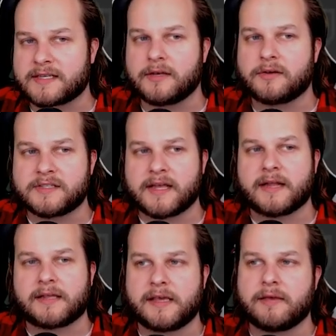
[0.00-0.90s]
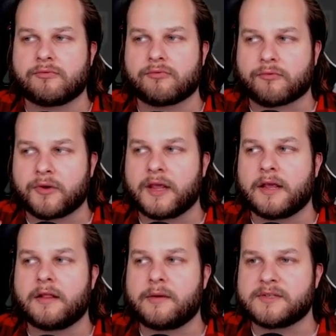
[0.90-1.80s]
skills is that he
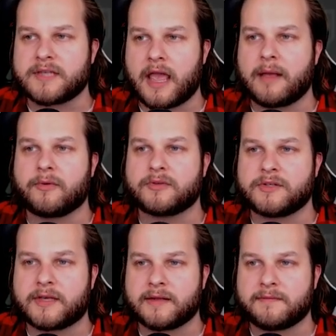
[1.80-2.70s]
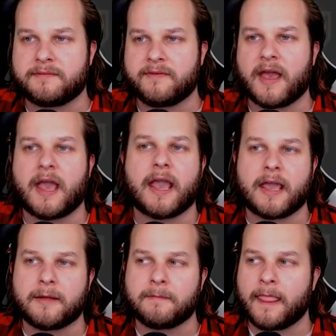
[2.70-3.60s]
really was able to
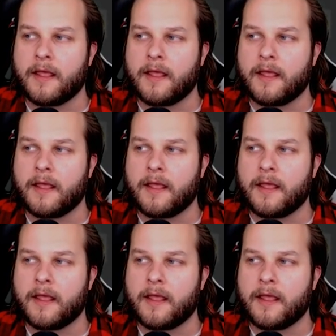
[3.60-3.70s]
convey